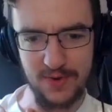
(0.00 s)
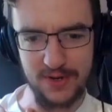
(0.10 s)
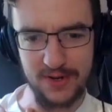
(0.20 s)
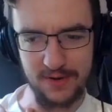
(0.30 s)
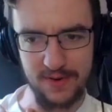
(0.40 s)

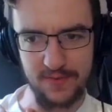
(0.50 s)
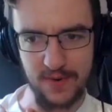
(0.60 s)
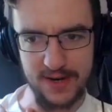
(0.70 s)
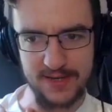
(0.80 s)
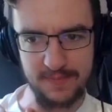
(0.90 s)
what color we would
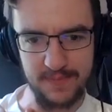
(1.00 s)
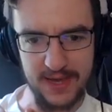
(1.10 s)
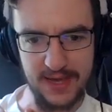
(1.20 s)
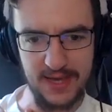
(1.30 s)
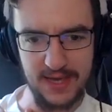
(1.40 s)
want it to
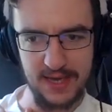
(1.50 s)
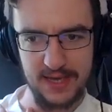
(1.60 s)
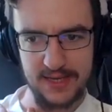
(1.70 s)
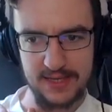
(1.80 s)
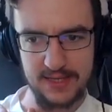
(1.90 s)
be.
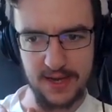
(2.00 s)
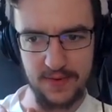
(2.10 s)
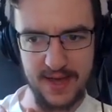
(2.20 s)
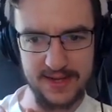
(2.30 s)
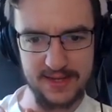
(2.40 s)
So
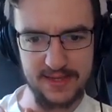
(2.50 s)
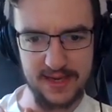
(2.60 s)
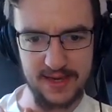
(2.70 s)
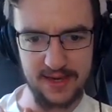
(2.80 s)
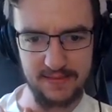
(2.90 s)
that's a
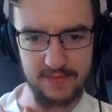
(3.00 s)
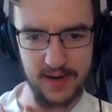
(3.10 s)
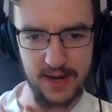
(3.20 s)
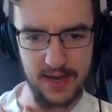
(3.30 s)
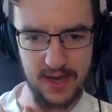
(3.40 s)
thing.
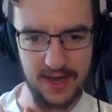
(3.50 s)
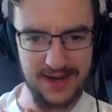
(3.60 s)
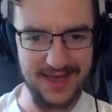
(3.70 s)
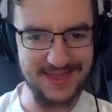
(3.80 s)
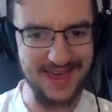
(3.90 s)
But uh, I
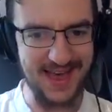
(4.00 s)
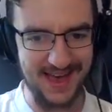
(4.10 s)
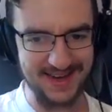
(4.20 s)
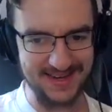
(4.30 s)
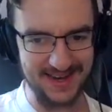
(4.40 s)
like that,
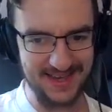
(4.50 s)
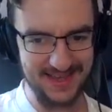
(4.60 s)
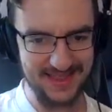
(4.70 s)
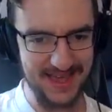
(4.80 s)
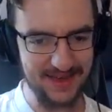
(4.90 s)
actually.
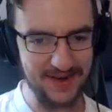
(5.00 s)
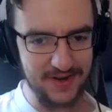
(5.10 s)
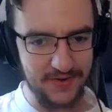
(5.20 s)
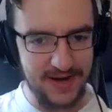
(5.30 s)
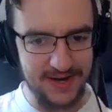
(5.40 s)
That color
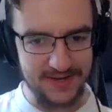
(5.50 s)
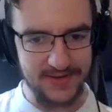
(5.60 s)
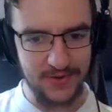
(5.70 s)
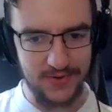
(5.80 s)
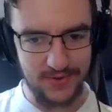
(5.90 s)
green looks
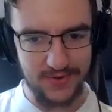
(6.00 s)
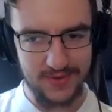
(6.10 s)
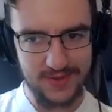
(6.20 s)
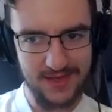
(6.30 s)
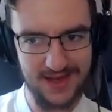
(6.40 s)
cool.
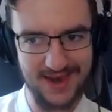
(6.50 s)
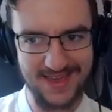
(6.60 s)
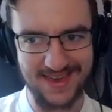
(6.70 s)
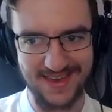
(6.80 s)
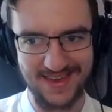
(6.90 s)
I
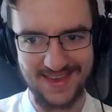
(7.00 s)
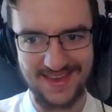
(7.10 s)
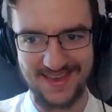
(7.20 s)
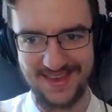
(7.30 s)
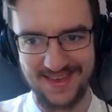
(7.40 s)
like it.
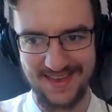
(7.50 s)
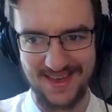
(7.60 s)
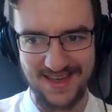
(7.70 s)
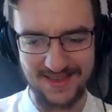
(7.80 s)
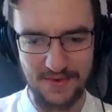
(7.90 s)

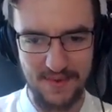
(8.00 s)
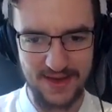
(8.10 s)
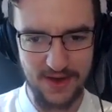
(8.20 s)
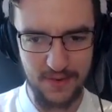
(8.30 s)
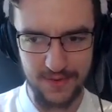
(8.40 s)
I think we
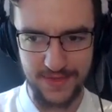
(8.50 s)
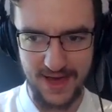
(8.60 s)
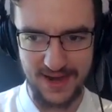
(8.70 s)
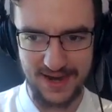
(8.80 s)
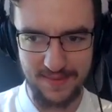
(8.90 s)
might go with
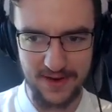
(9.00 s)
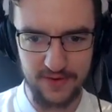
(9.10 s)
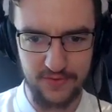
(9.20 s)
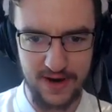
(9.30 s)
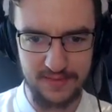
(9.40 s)
that. A little bit of
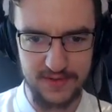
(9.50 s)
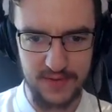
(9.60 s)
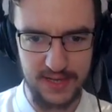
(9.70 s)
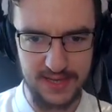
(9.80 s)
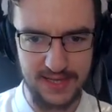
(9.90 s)
grime as
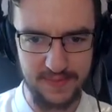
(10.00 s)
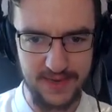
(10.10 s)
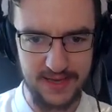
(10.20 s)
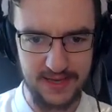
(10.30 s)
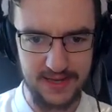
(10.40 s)
well, a little bit.